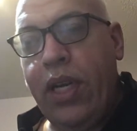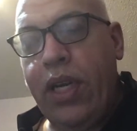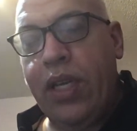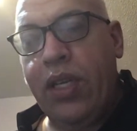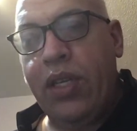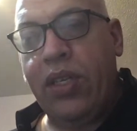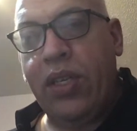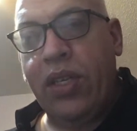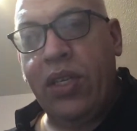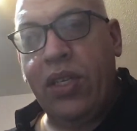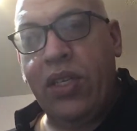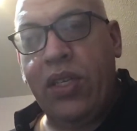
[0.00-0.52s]

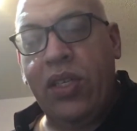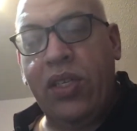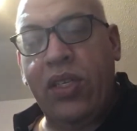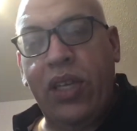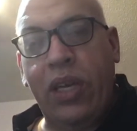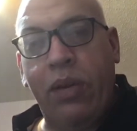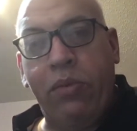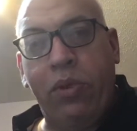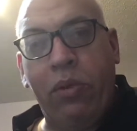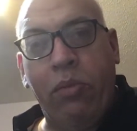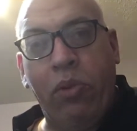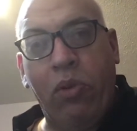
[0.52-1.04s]
is
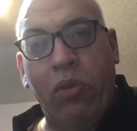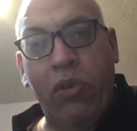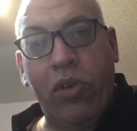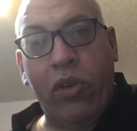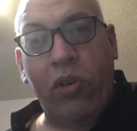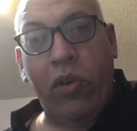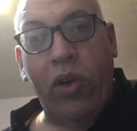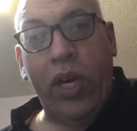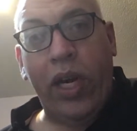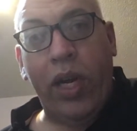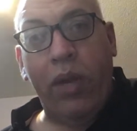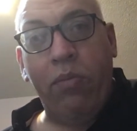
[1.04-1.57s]
susceptible
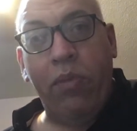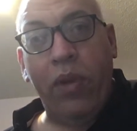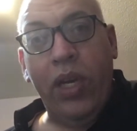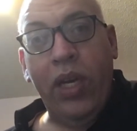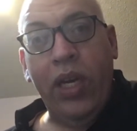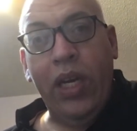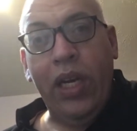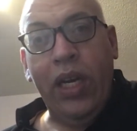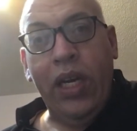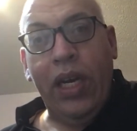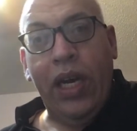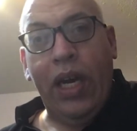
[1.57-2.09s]
to crime.
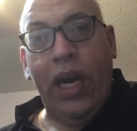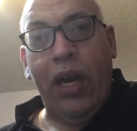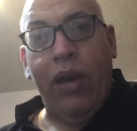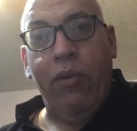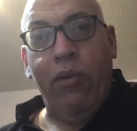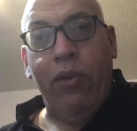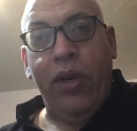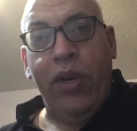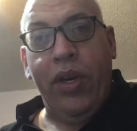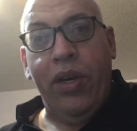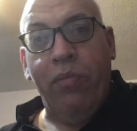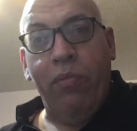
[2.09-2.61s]
I
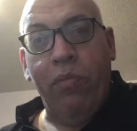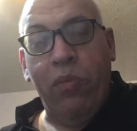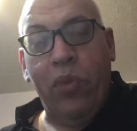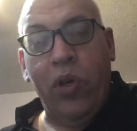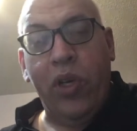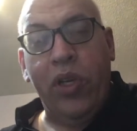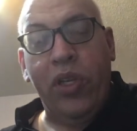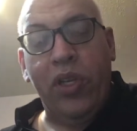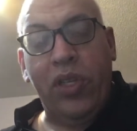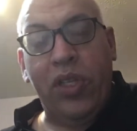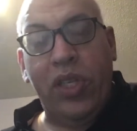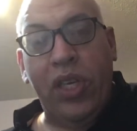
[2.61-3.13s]
would
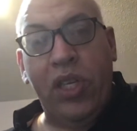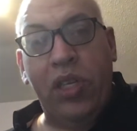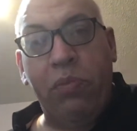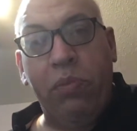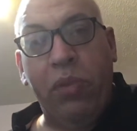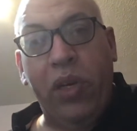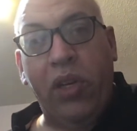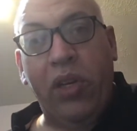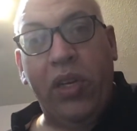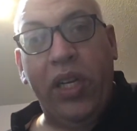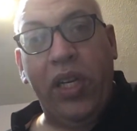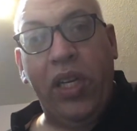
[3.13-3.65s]
put in
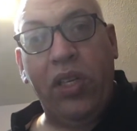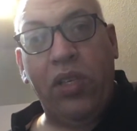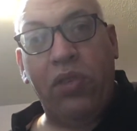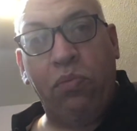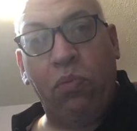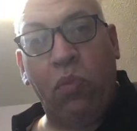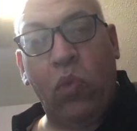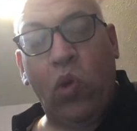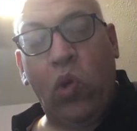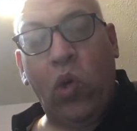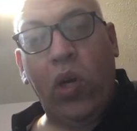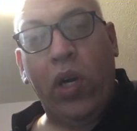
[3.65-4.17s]
such
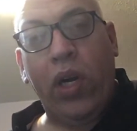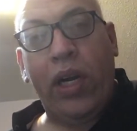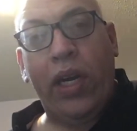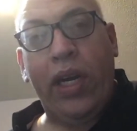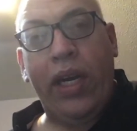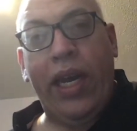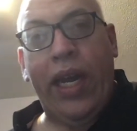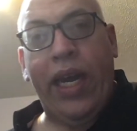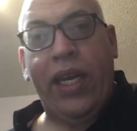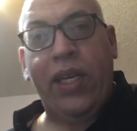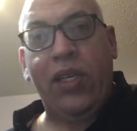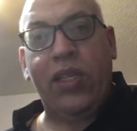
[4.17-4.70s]
buildings
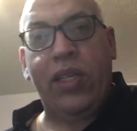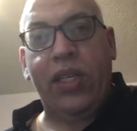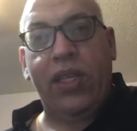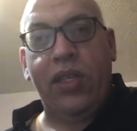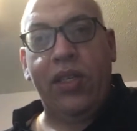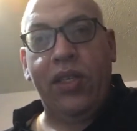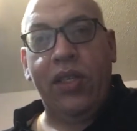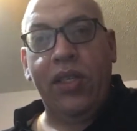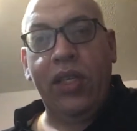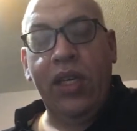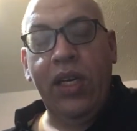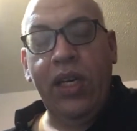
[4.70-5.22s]
more
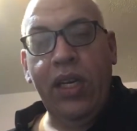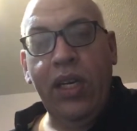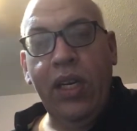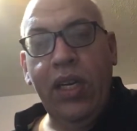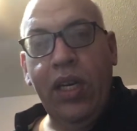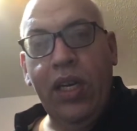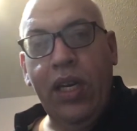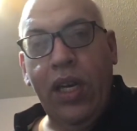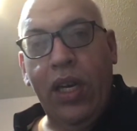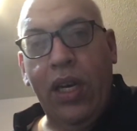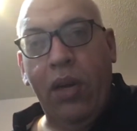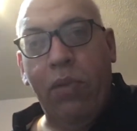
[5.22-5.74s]
exits,
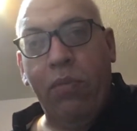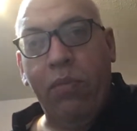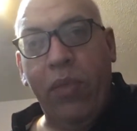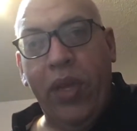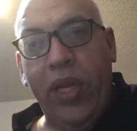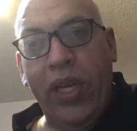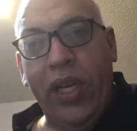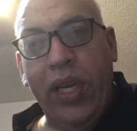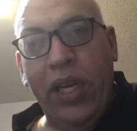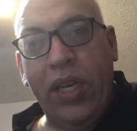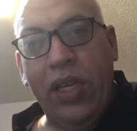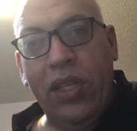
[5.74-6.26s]

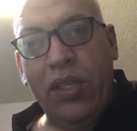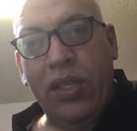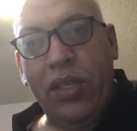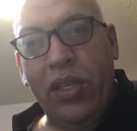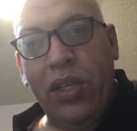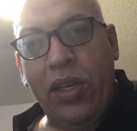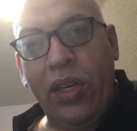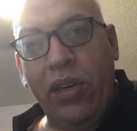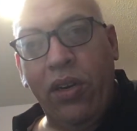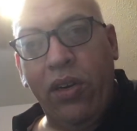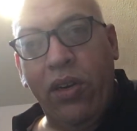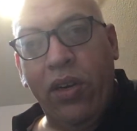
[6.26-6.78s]

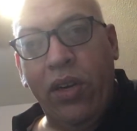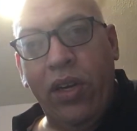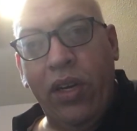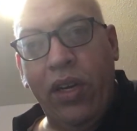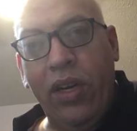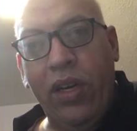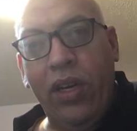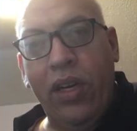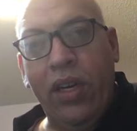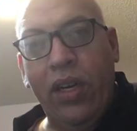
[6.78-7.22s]
because you